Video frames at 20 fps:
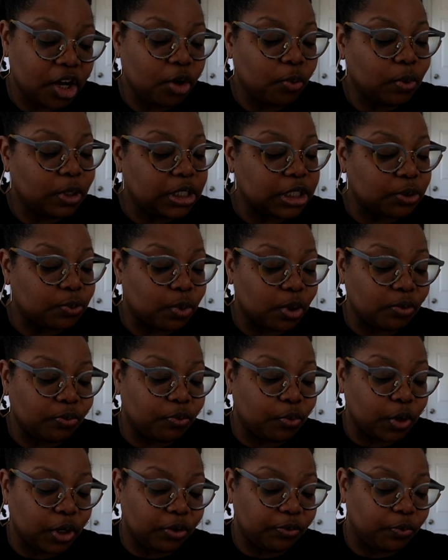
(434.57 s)
which is
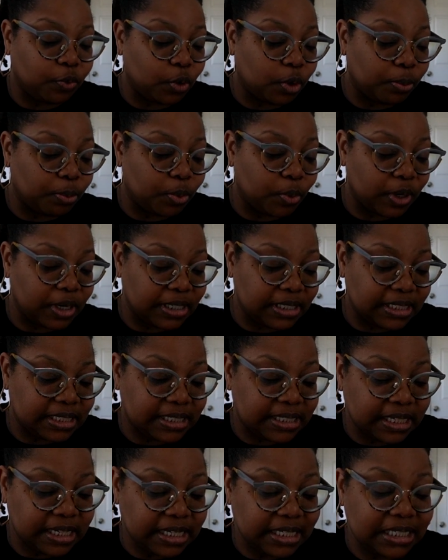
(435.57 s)

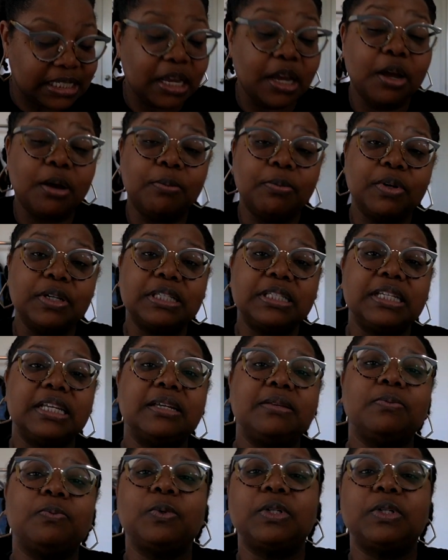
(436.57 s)
144.6%,